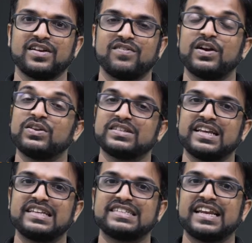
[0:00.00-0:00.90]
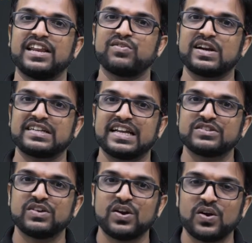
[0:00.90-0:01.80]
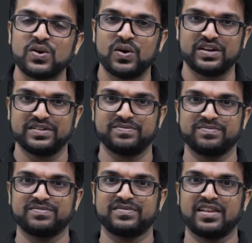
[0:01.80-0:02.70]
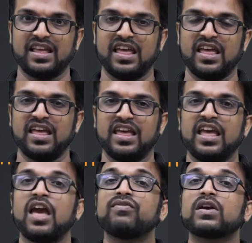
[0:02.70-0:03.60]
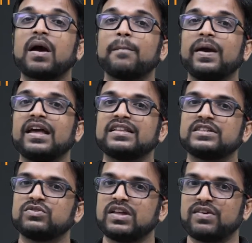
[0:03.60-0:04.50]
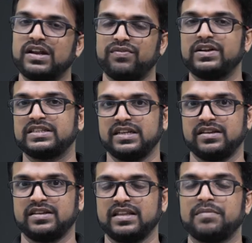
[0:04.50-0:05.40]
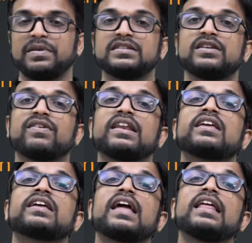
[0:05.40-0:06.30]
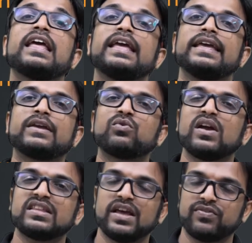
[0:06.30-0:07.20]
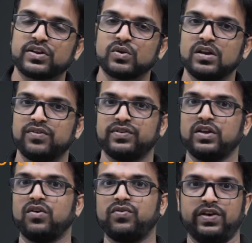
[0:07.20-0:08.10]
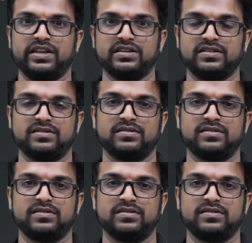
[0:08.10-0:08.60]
What do you say? Is there any work transfer or not? If you compare this with our definition, that means if I can equate the effective lifting of weight,